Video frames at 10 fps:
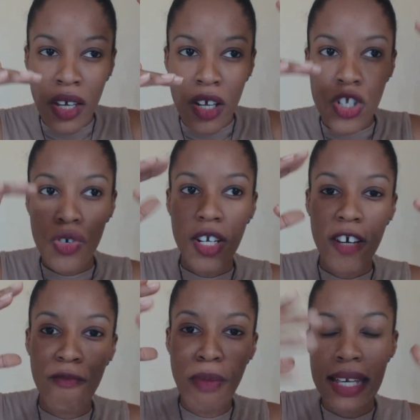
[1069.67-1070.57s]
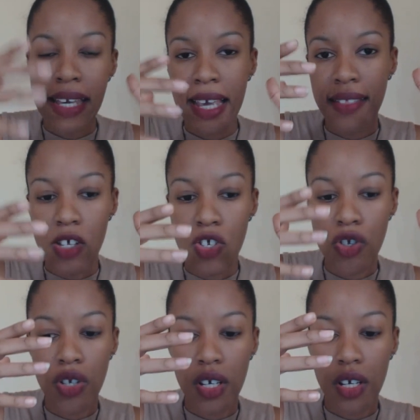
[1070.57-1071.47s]
sort of making
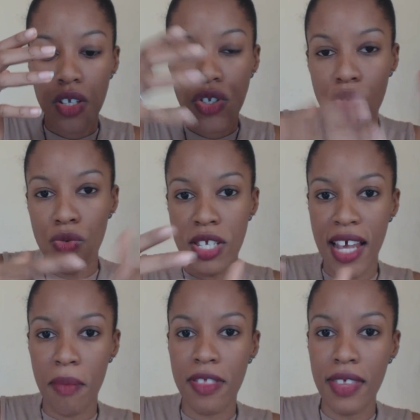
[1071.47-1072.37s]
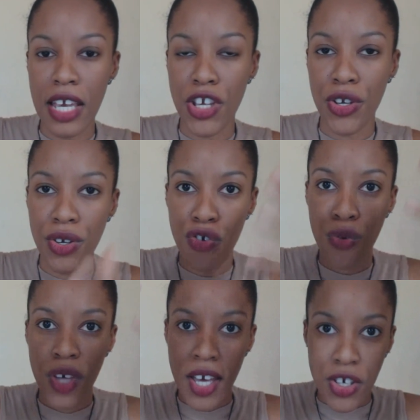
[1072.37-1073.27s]
this two-step thing.
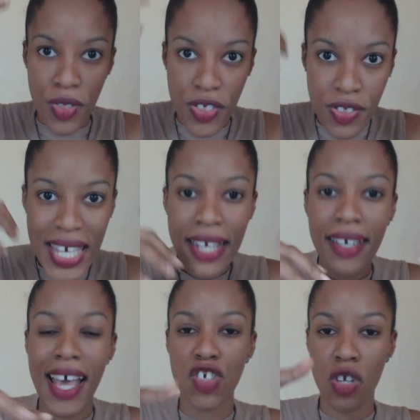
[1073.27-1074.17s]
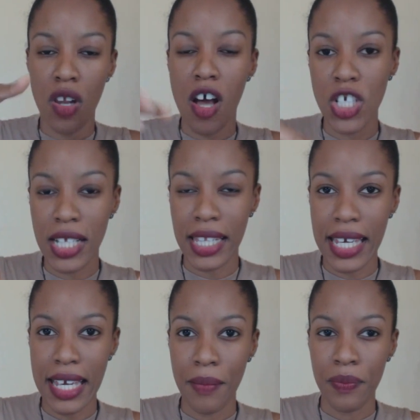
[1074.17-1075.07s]
You think
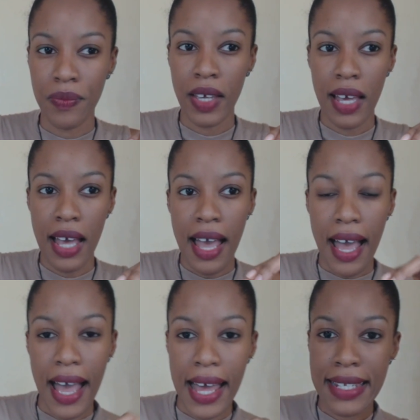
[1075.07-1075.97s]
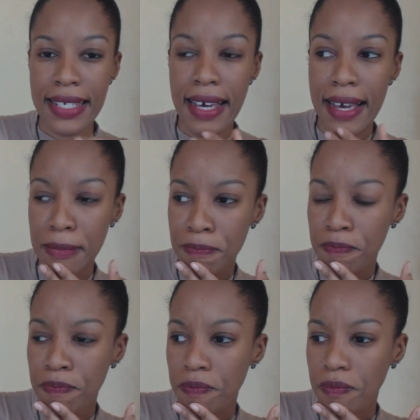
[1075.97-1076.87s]
astrologically, and
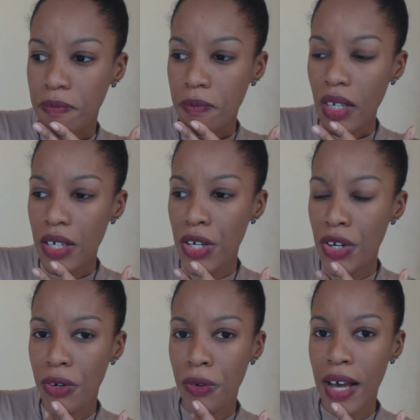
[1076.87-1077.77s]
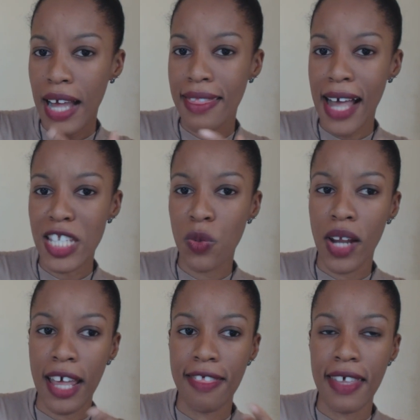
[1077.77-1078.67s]
and that's
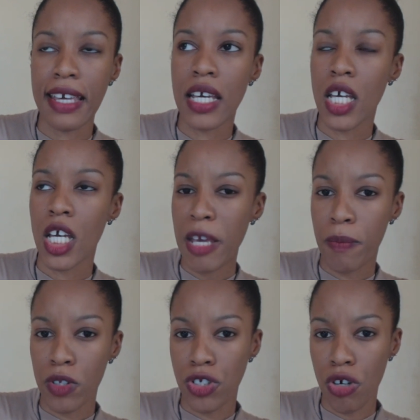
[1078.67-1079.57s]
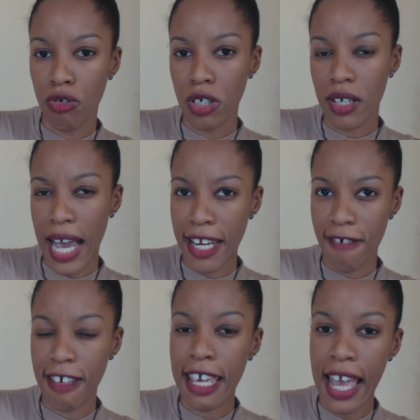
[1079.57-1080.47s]
what I think people don't kind
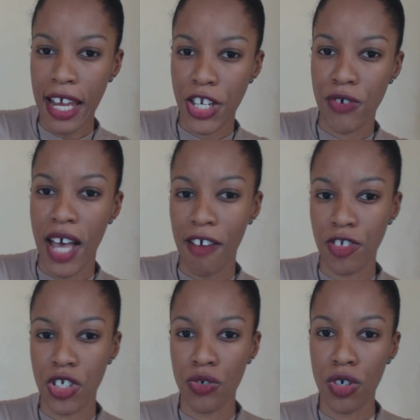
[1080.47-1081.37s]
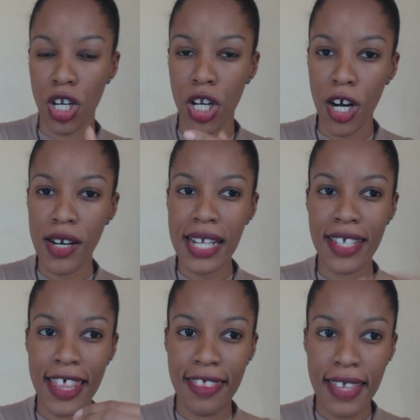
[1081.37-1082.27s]
of get. Learning
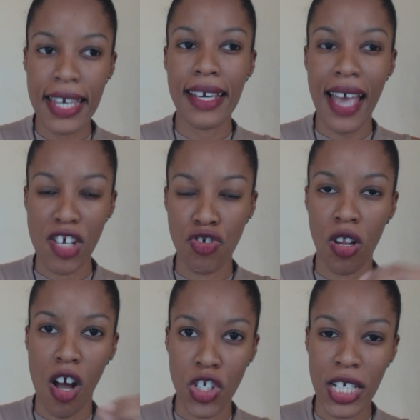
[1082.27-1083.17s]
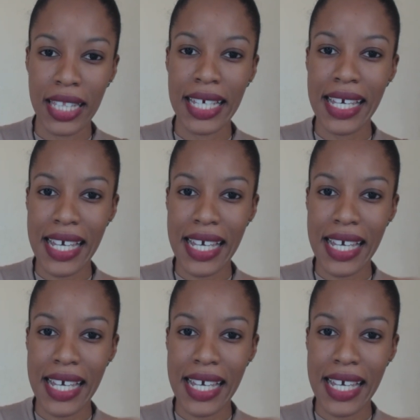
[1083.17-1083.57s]
to think astrologically